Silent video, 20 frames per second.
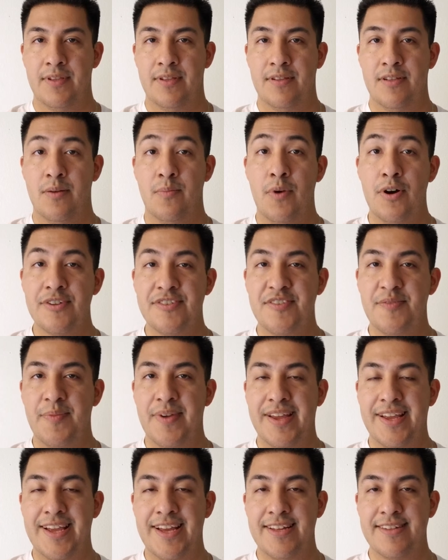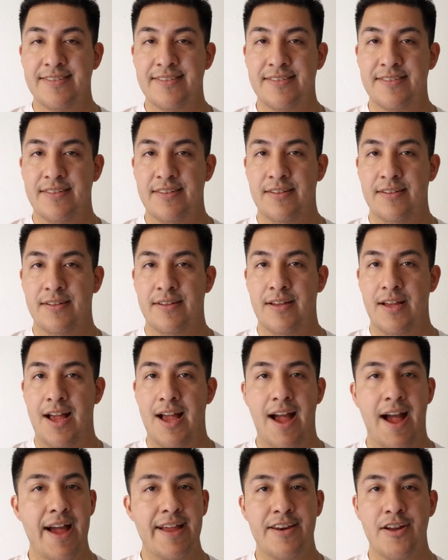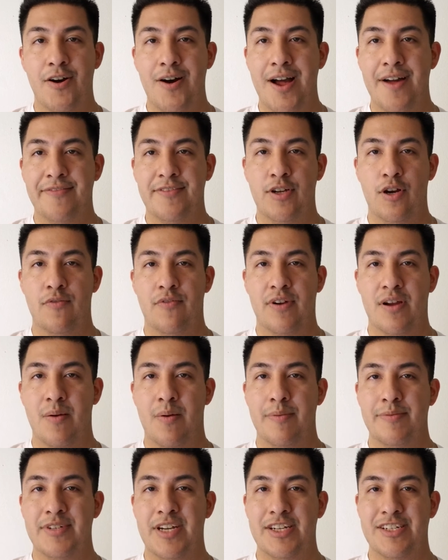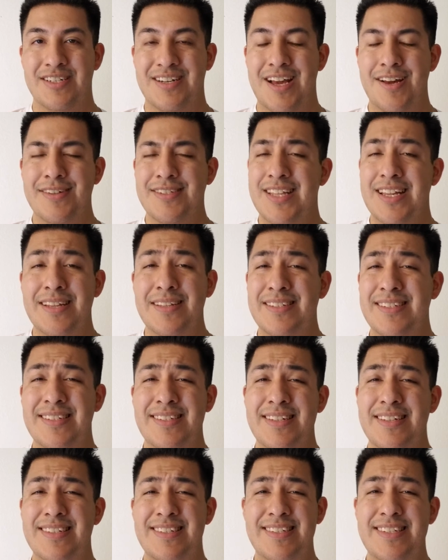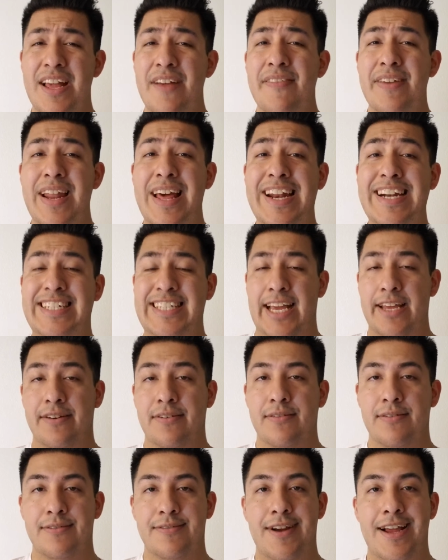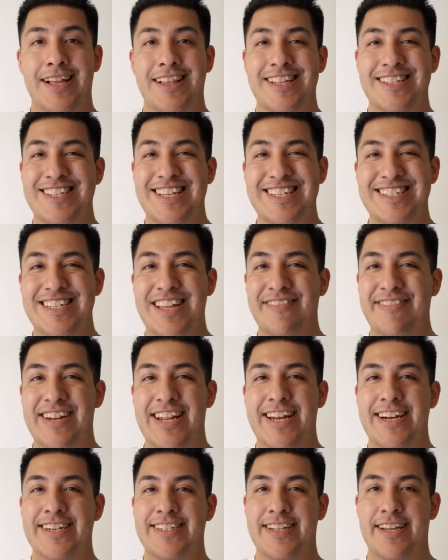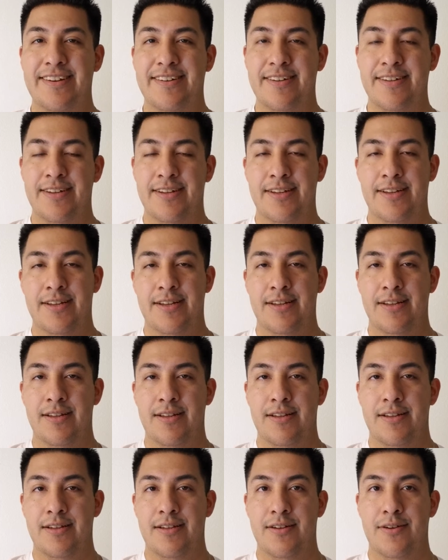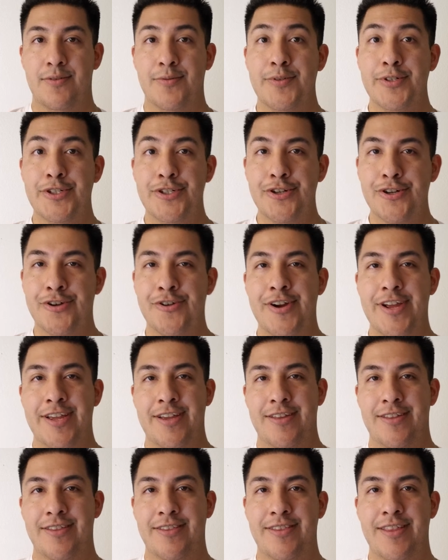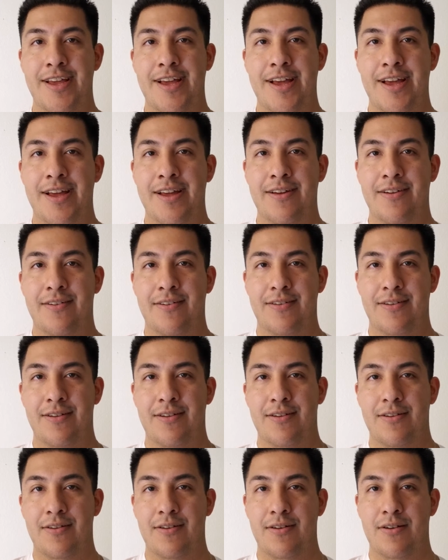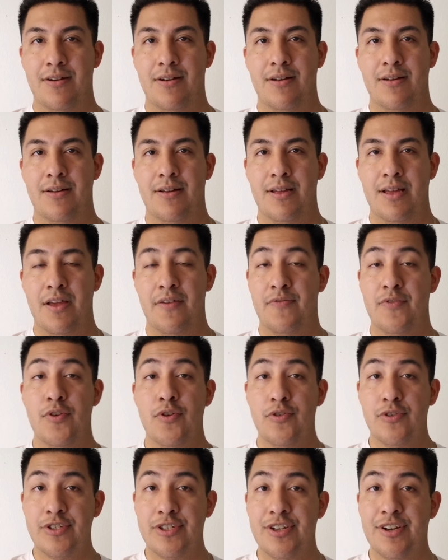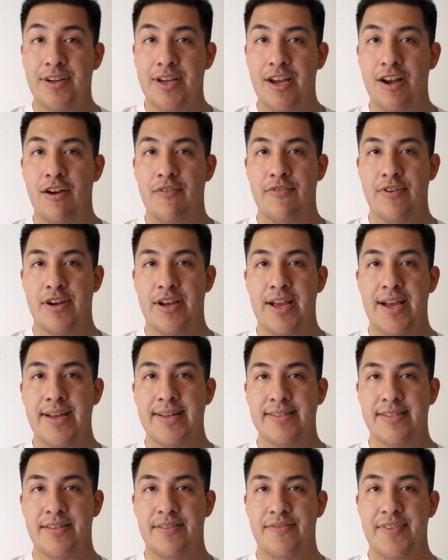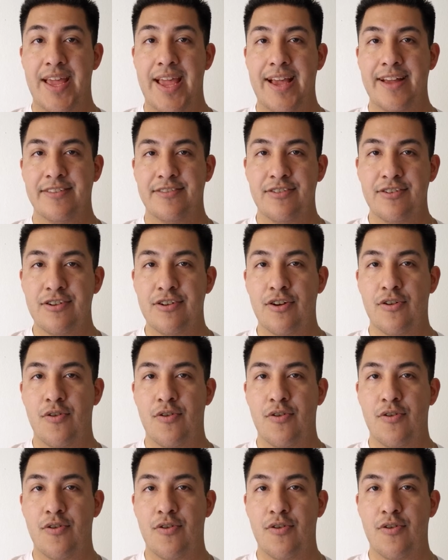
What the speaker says: So most of my guests, I don't have to overcome objection. I would say 7 out of 10, right? Let's say 7 out of 10. Would you agree that if you took care of your guests, if they answered your